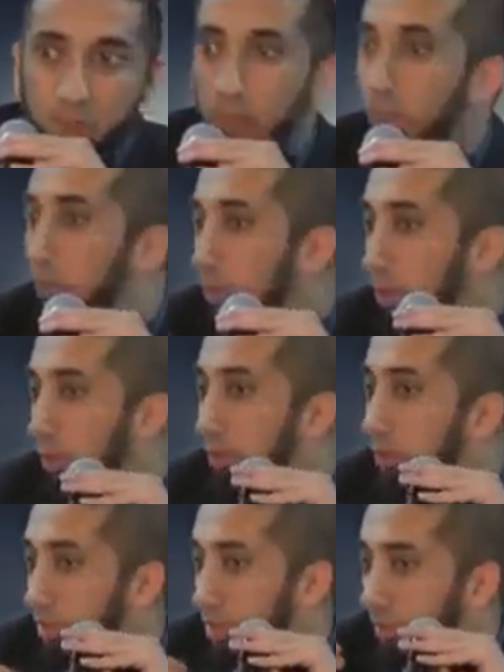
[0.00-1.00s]
So,
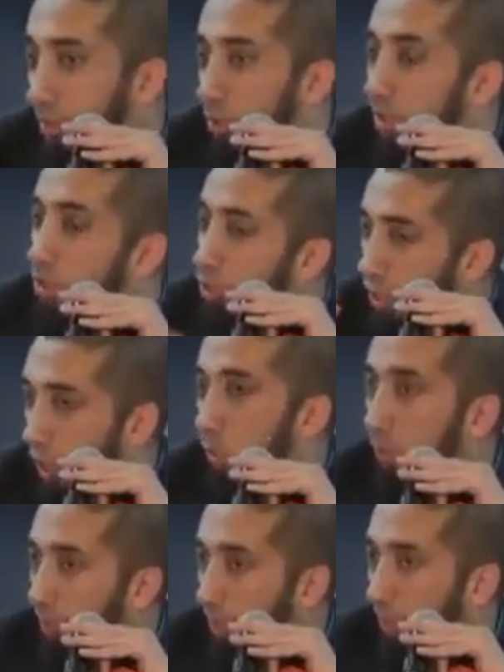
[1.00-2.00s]
this is something you can share
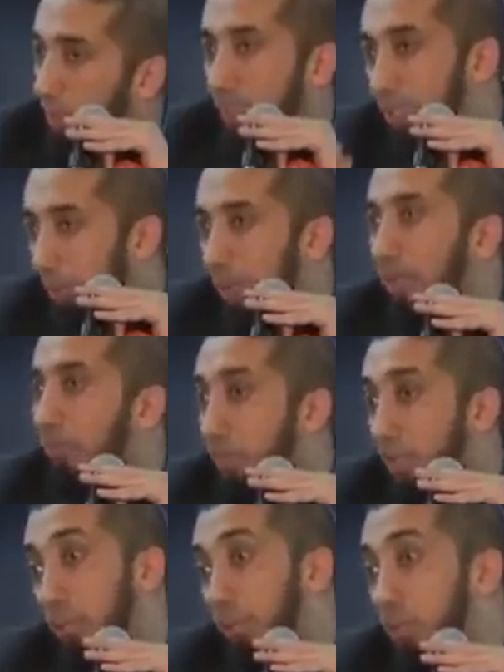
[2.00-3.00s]
with people and they'll
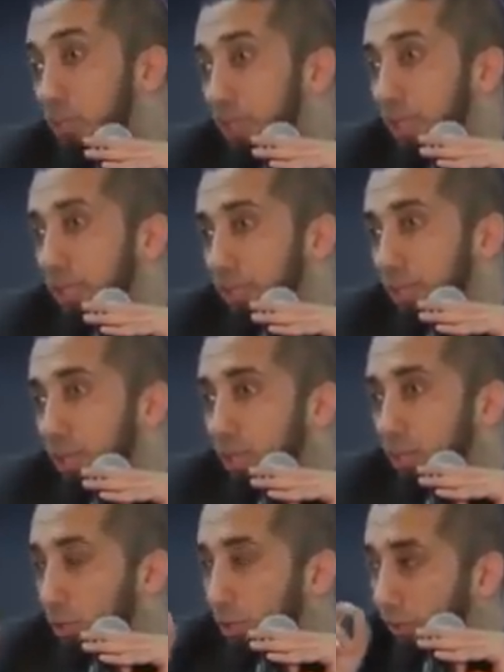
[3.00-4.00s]
benefit, they'll appreciate it.
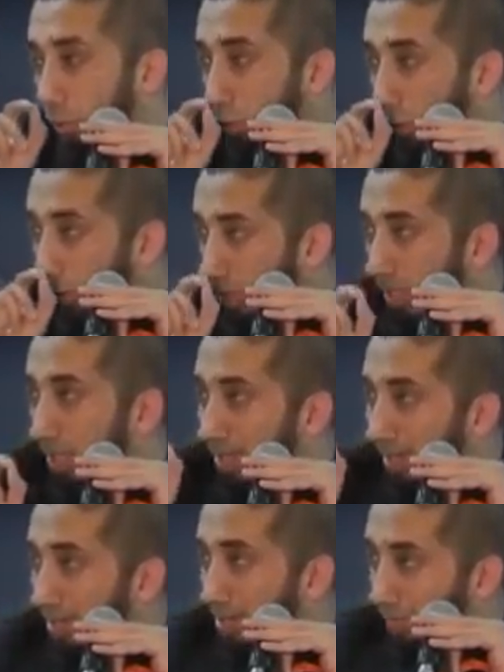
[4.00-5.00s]
So if you go to
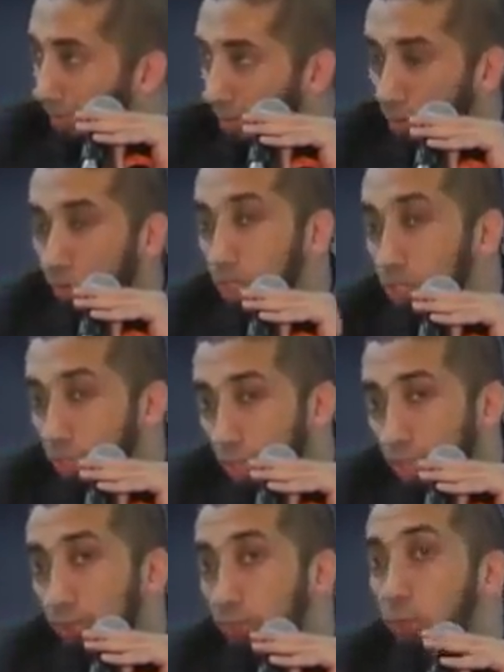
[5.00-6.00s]
bayyina.tv, you can
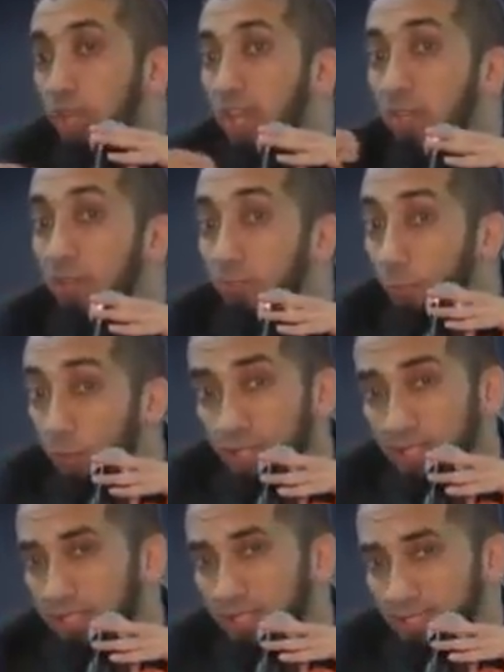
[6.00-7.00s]
share it. If you can't afford
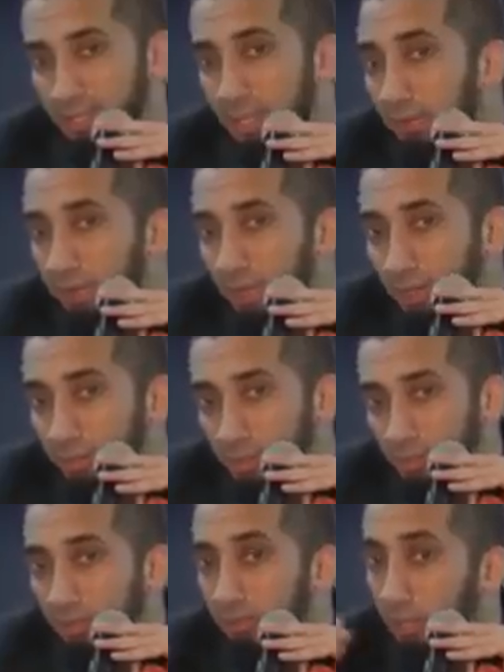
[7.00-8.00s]
it, because it's $11
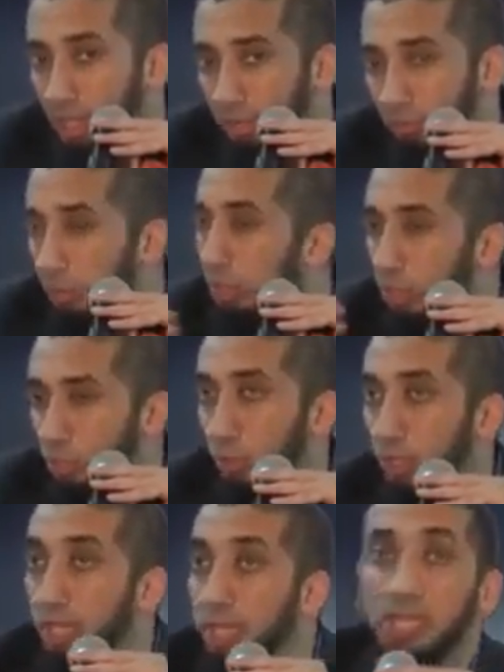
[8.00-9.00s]
a month, if you can't afford it, it's
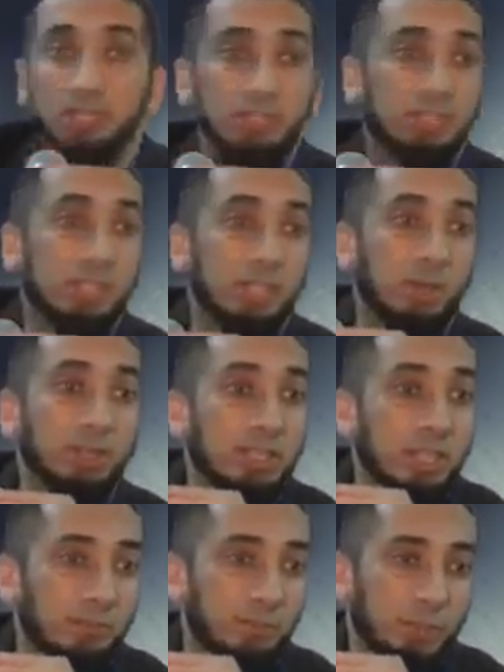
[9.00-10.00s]
okay. Just click on
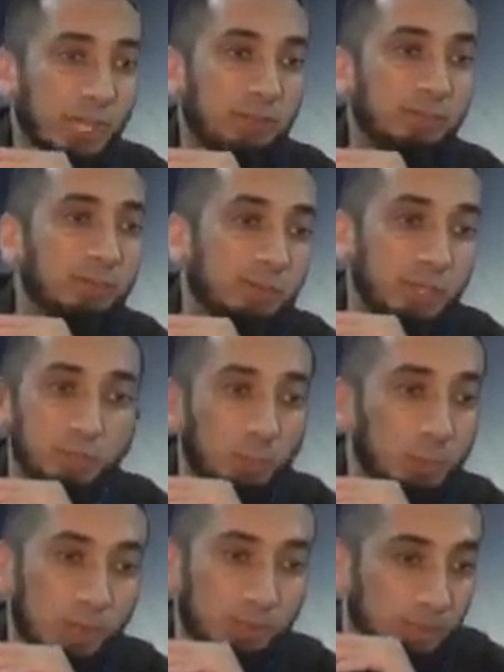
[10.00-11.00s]
gift, you get it for free,
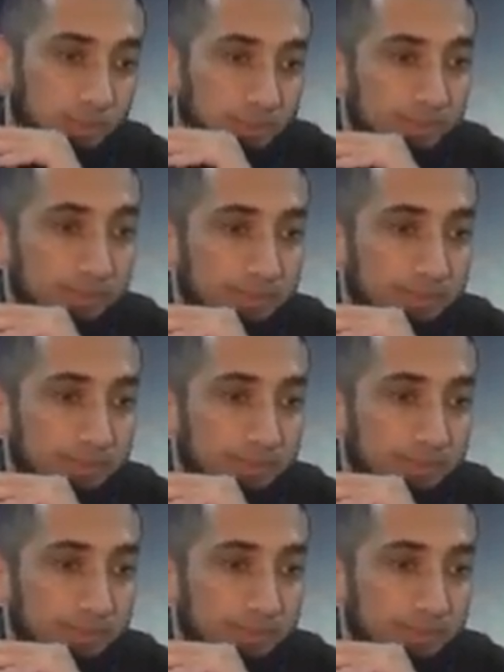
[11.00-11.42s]
no problem.